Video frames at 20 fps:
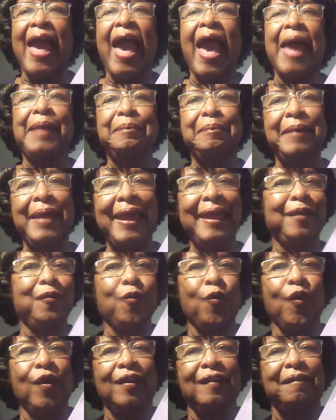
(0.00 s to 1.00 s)
and make
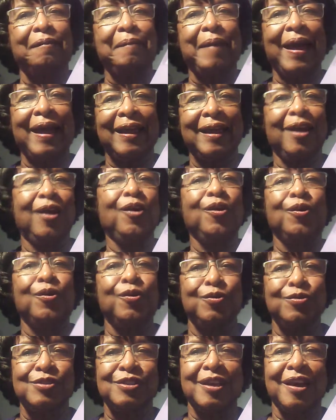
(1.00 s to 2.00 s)
one of my
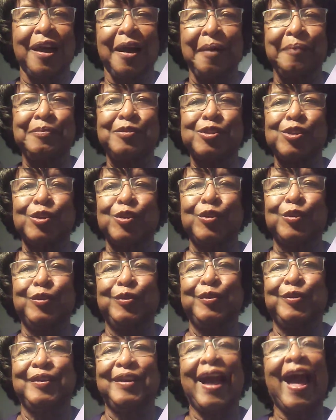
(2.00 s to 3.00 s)
goals come true.